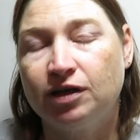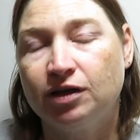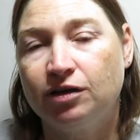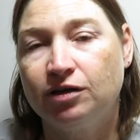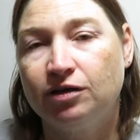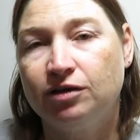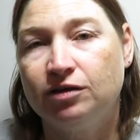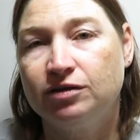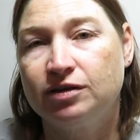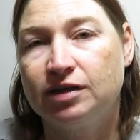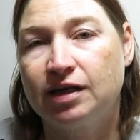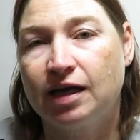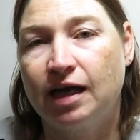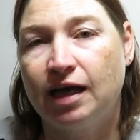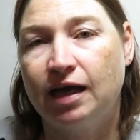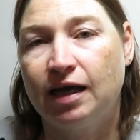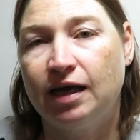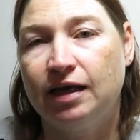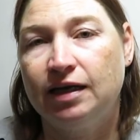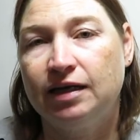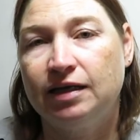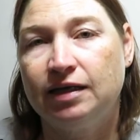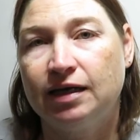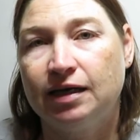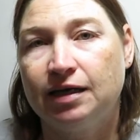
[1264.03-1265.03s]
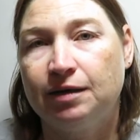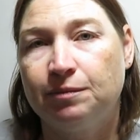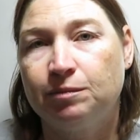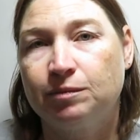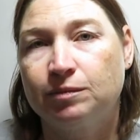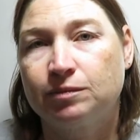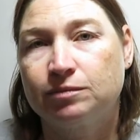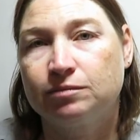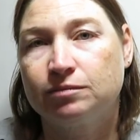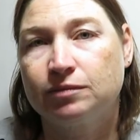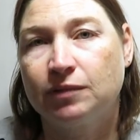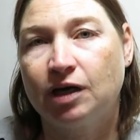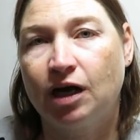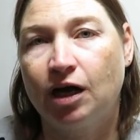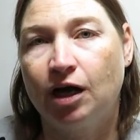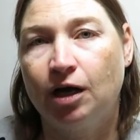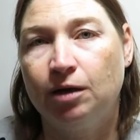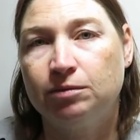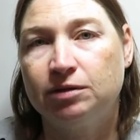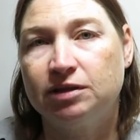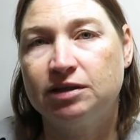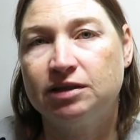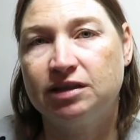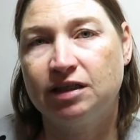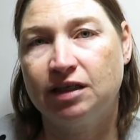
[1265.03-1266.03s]
you, and I
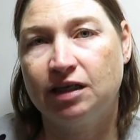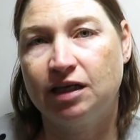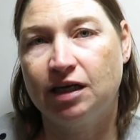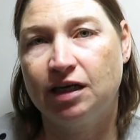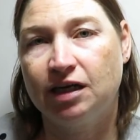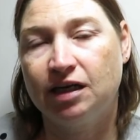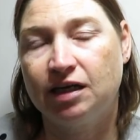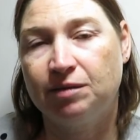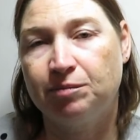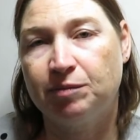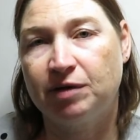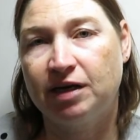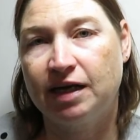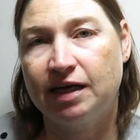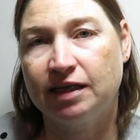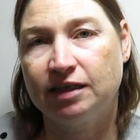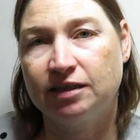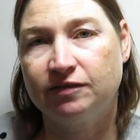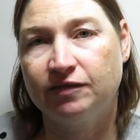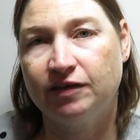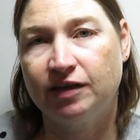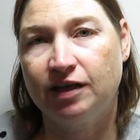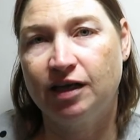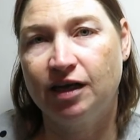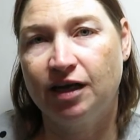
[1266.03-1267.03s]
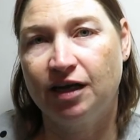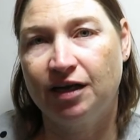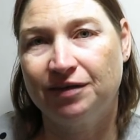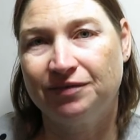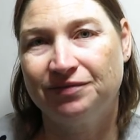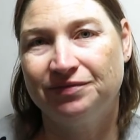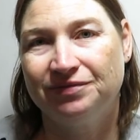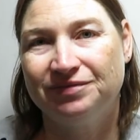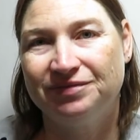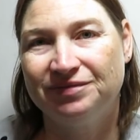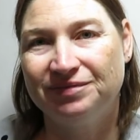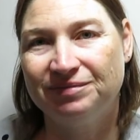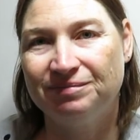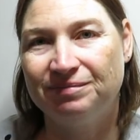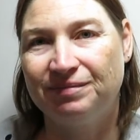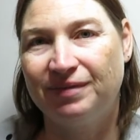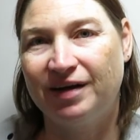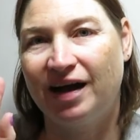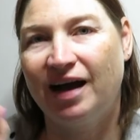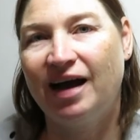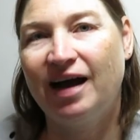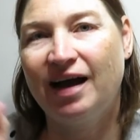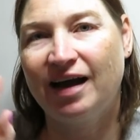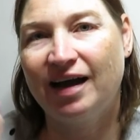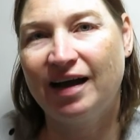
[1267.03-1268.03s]
hope to see you in my next video.
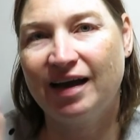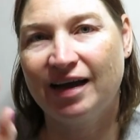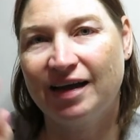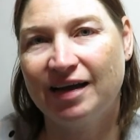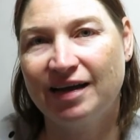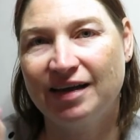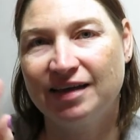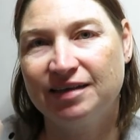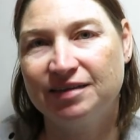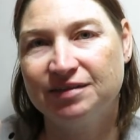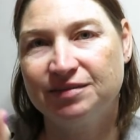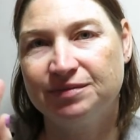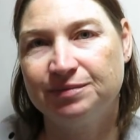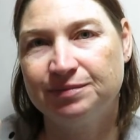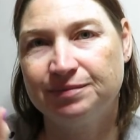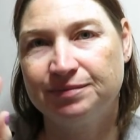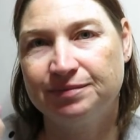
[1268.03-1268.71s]
Bye.